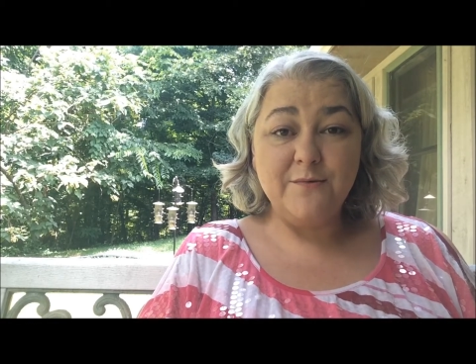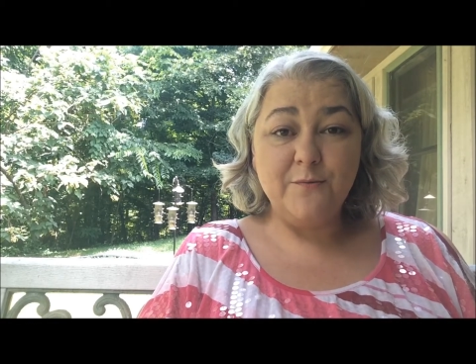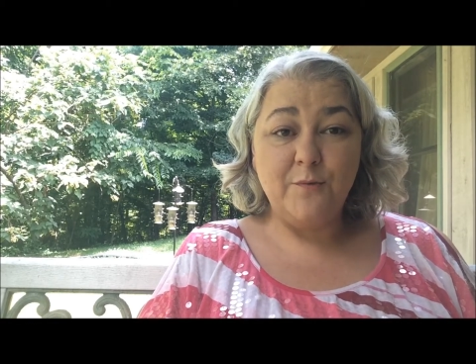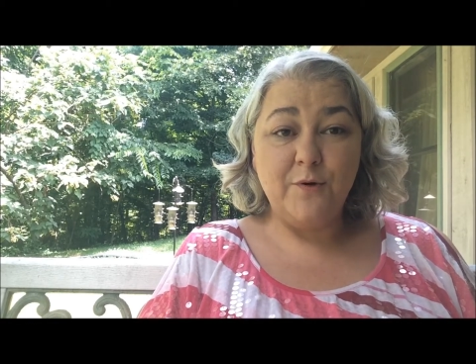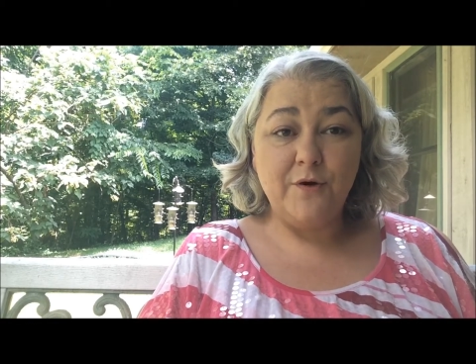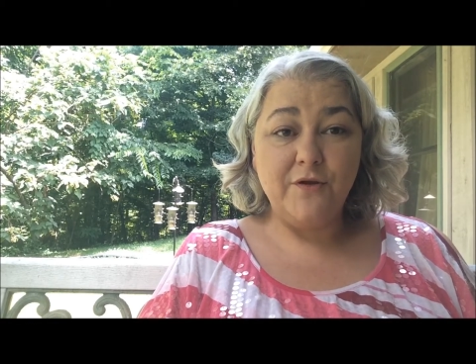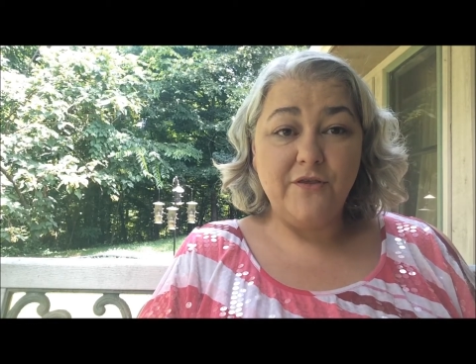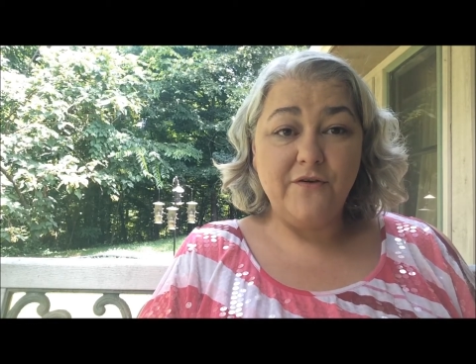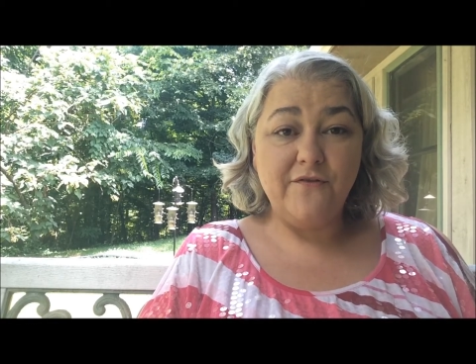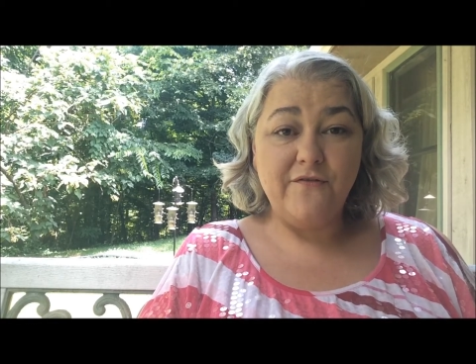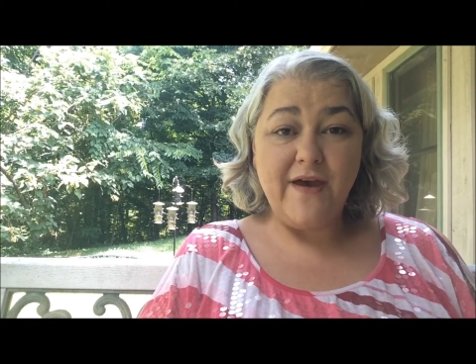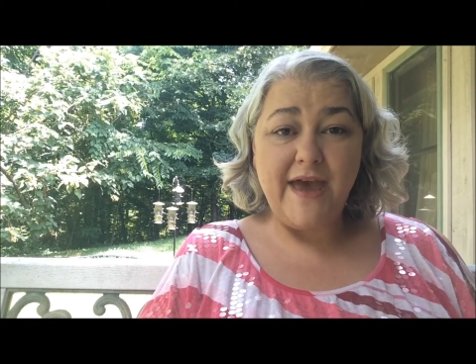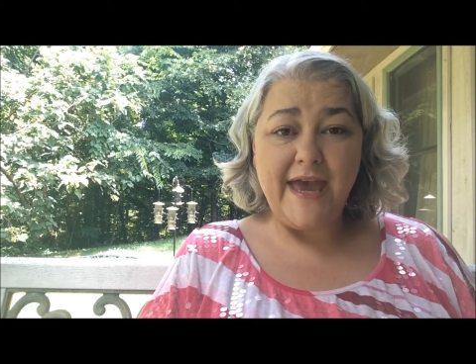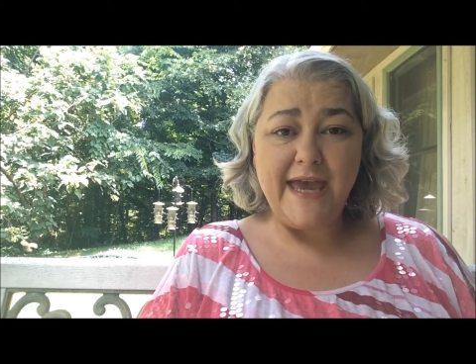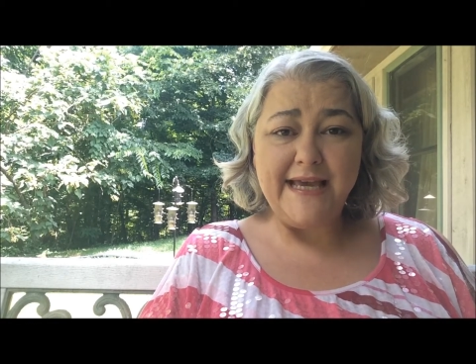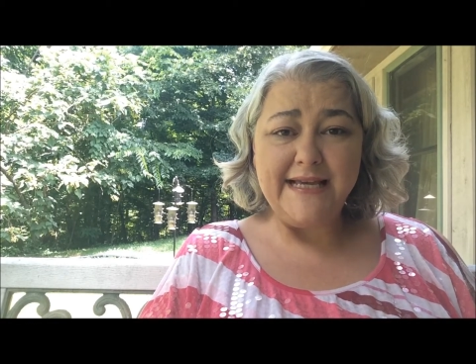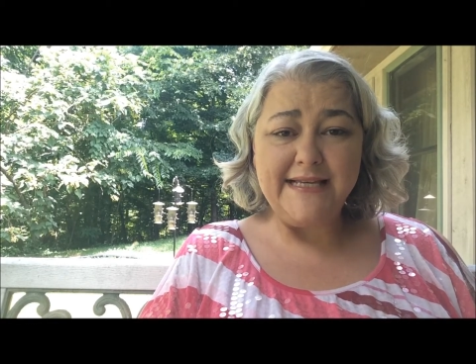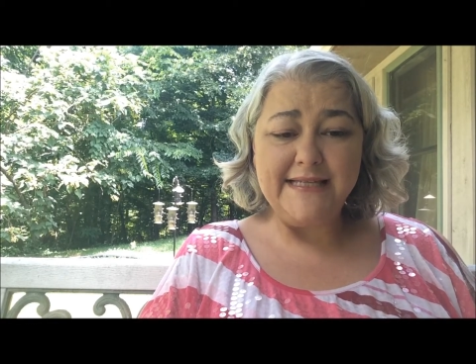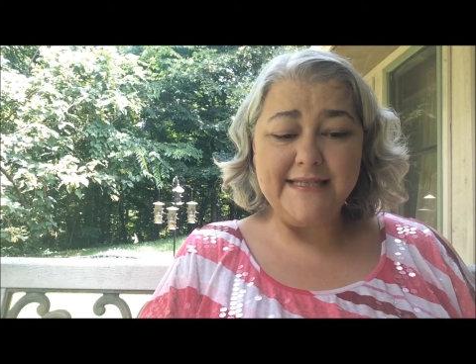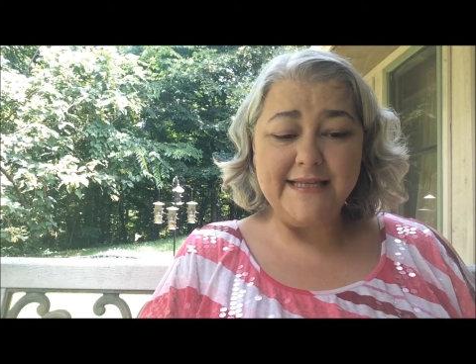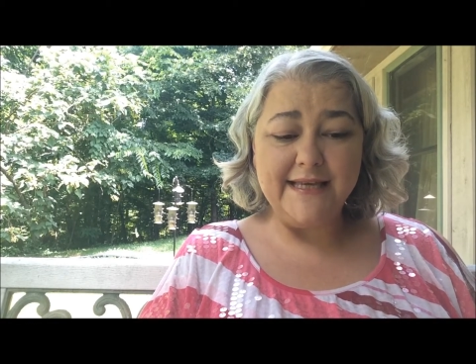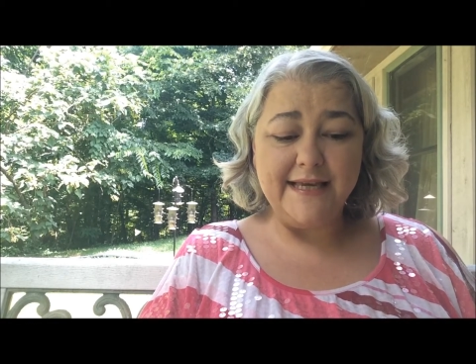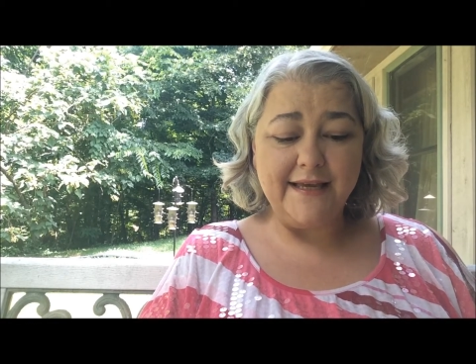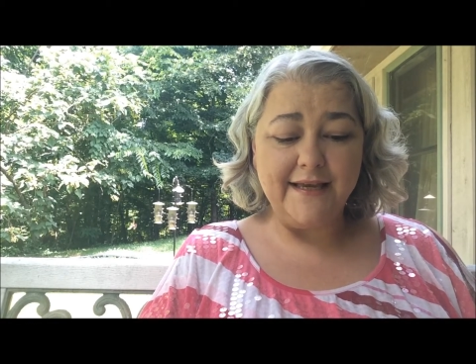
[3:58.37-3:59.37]
worth of
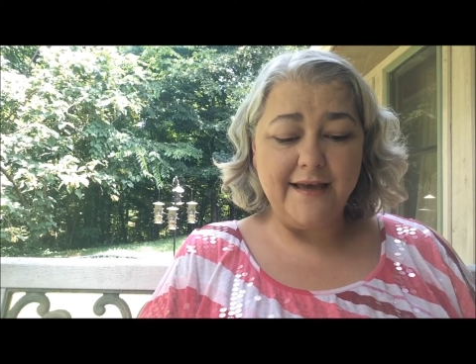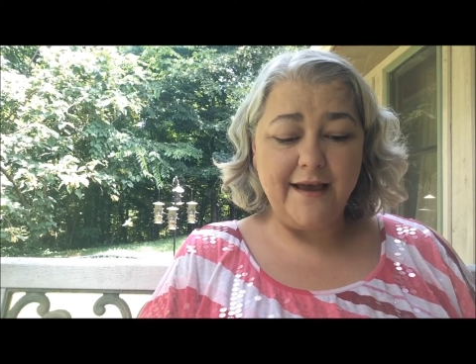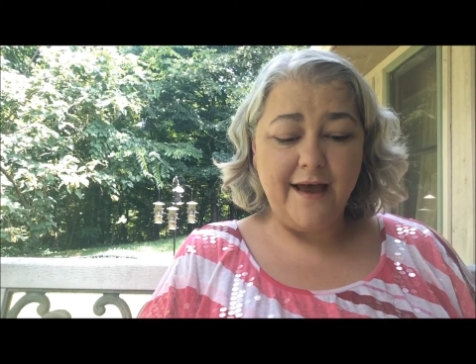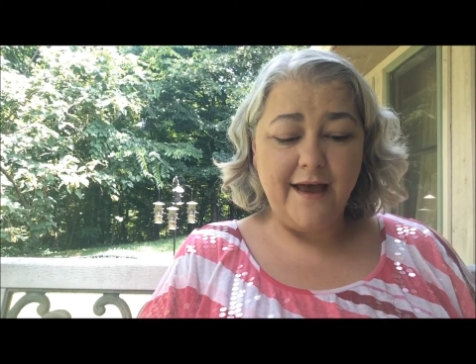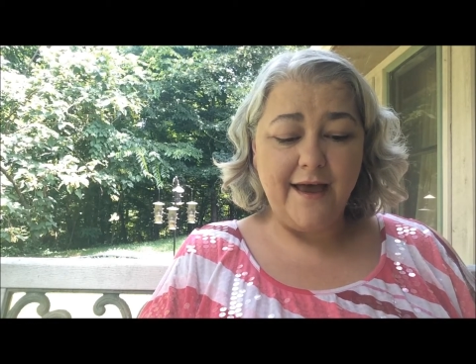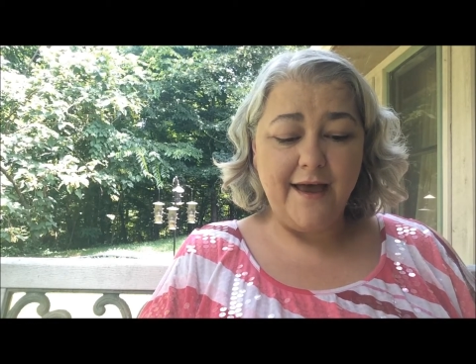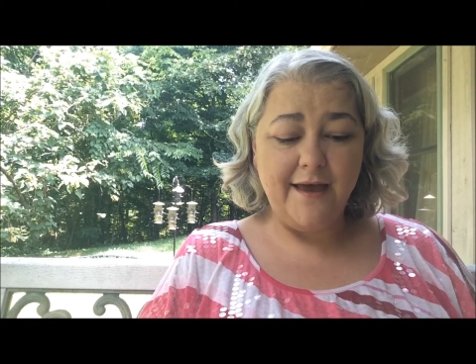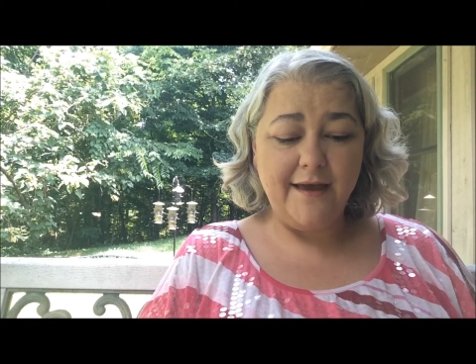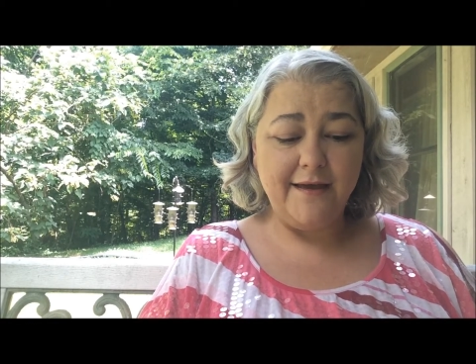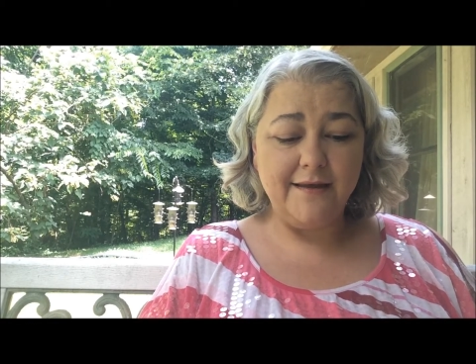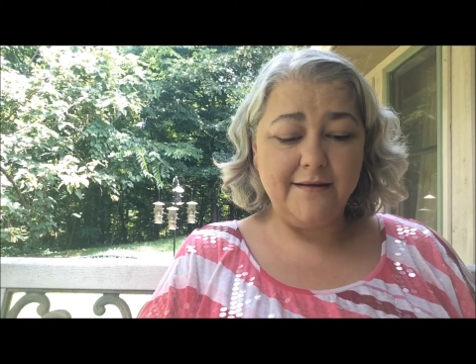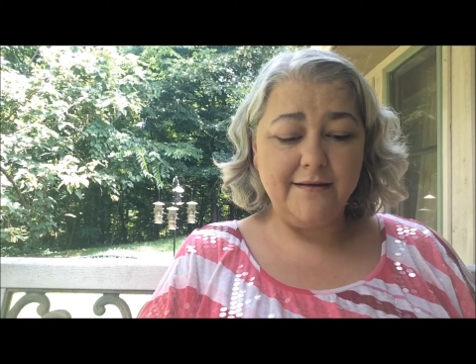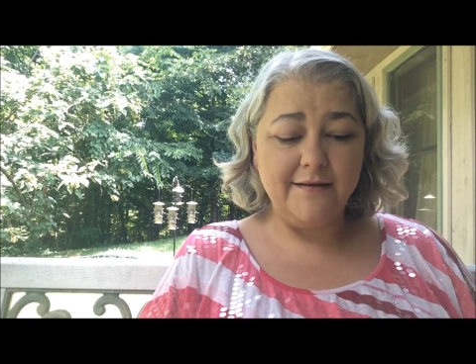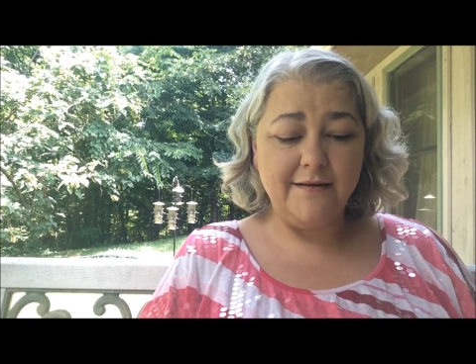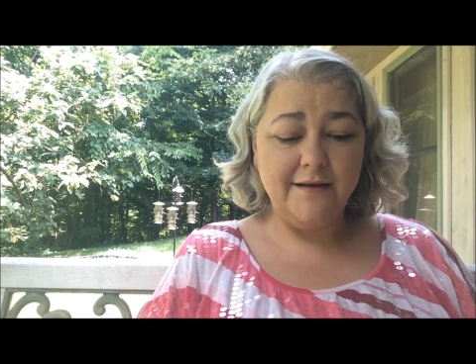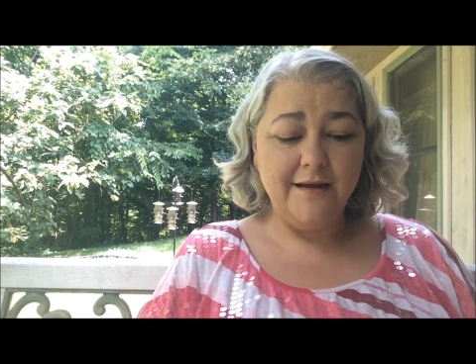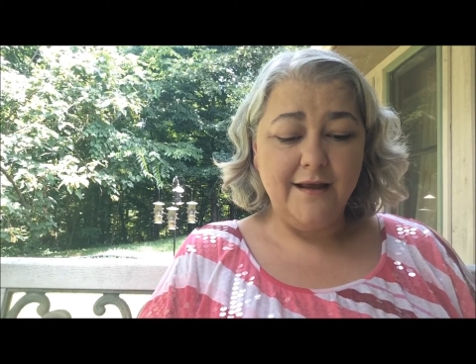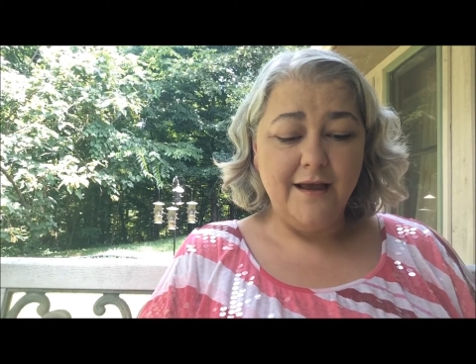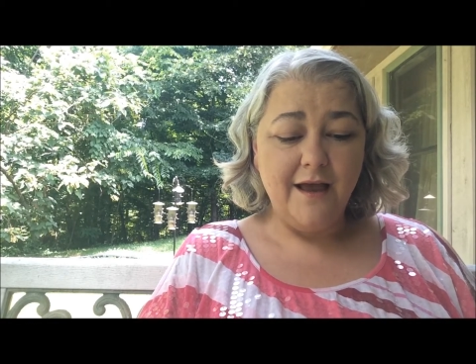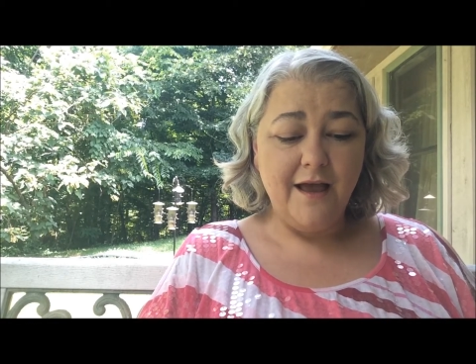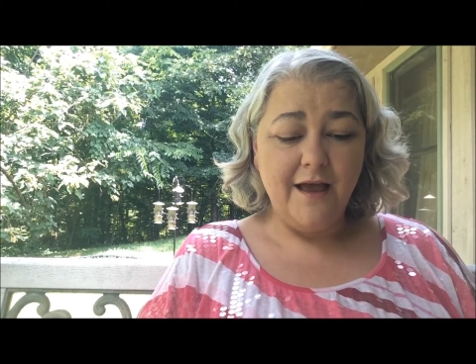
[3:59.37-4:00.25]
hazing, and